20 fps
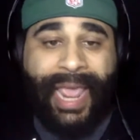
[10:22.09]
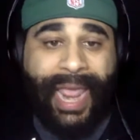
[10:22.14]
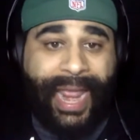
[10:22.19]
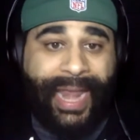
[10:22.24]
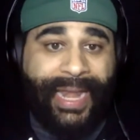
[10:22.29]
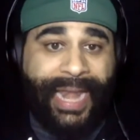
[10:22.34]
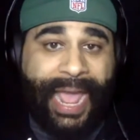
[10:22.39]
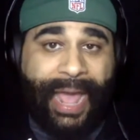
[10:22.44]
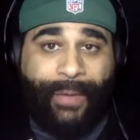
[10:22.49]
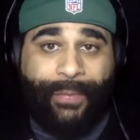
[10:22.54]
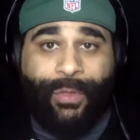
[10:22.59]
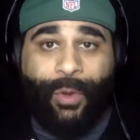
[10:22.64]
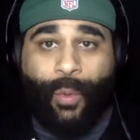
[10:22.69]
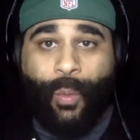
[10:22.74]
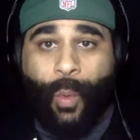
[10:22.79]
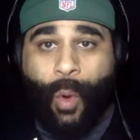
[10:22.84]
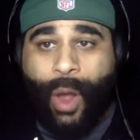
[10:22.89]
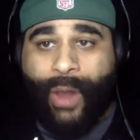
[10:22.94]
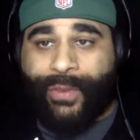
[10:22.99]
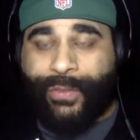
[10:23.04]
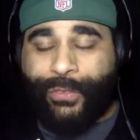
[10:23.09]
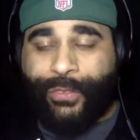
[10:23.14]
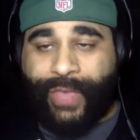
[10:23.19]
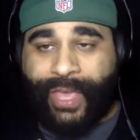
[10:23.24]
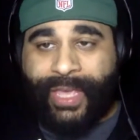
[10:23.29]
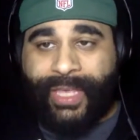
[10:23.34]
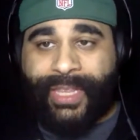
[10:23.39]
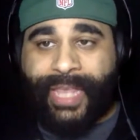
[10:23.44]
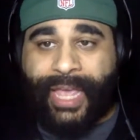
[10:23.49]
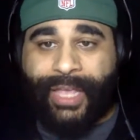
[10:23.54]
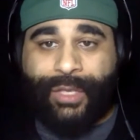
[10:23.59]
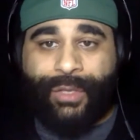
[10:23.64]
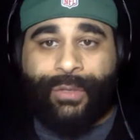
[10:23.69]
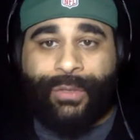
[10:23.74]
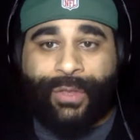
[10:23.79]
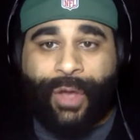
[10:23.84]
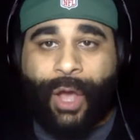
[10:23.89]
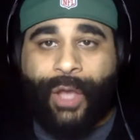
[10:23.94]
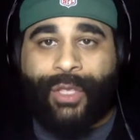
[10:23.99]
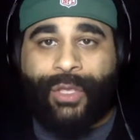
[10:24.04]
And now the one thing that you
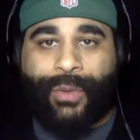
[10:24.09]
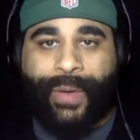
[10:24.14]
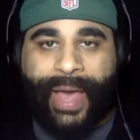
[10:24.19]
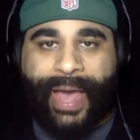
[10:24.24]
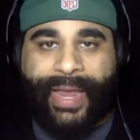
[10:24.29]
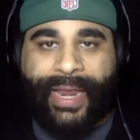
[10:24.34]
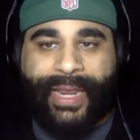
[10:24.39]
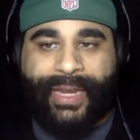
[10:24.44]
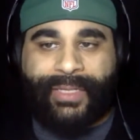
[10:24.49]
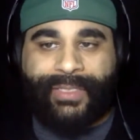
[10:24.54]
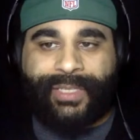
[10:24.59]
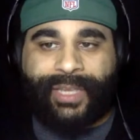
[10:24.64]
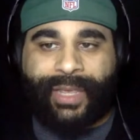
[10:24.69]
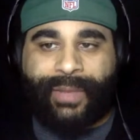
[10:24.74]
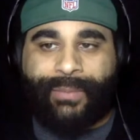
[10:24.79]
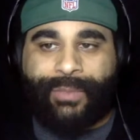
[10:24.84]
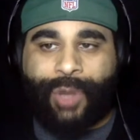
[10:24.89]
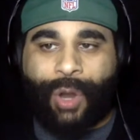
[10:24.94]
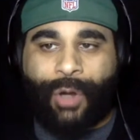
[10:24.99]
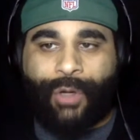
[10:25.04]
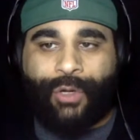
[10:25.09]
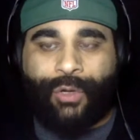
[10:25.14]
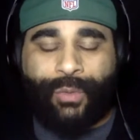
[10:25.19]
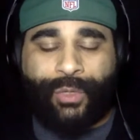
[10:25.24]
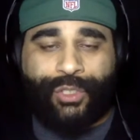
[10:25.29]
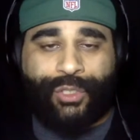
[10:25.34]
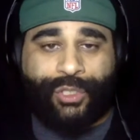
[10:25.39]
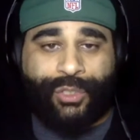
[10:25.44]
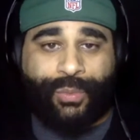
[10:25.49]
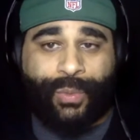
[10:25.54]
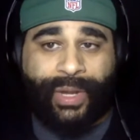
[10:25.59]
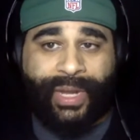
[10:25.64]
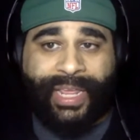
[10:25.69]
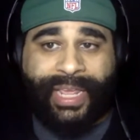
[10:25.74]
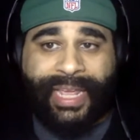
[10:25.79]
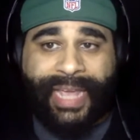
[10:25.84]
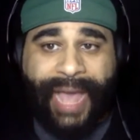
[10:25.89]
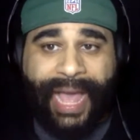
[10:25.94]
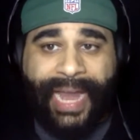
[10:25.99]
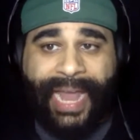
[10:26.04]
thought you had out of Sam Darnold, which is when
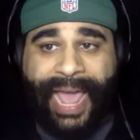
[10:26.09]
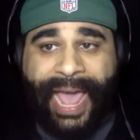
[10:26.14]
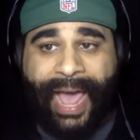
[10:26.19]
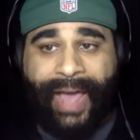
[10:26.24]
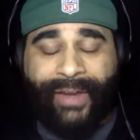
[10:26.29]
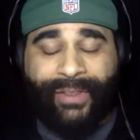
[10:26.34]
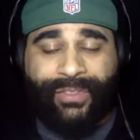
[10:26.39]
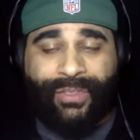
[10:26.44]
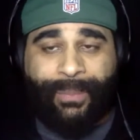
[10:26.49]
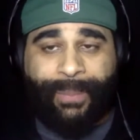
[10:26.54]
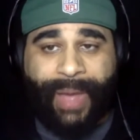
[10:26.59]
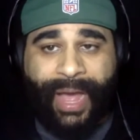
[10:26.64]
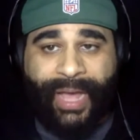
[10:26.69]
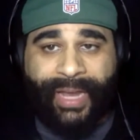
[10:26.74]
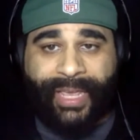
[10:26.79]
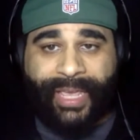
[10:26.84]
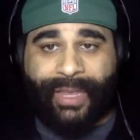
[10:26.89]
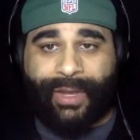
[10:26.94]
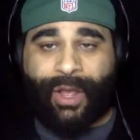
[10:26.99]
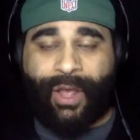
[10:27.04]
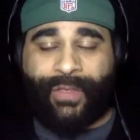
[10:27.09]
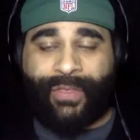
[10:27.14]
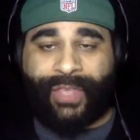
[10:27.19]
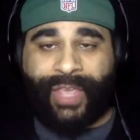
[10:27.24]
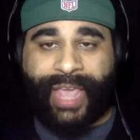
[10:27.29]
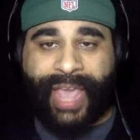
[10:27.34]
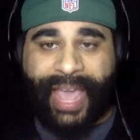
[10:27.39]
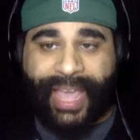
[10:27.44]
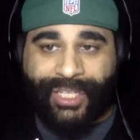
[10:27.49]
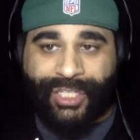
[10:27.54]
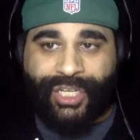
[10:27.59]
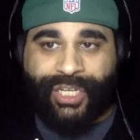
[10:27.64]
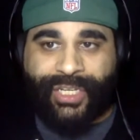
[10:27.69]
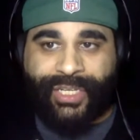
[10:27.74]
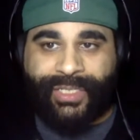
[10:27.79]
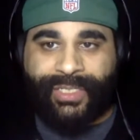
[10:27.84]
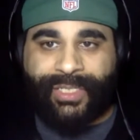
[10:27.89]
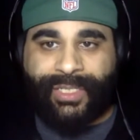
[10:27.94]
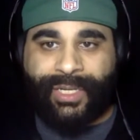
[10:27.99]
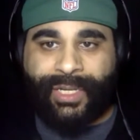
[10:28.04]
he got out of the pocket on the
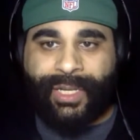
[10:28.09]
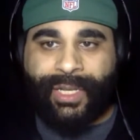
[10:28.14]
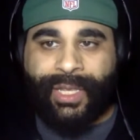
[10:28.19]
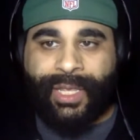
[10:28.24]
edges,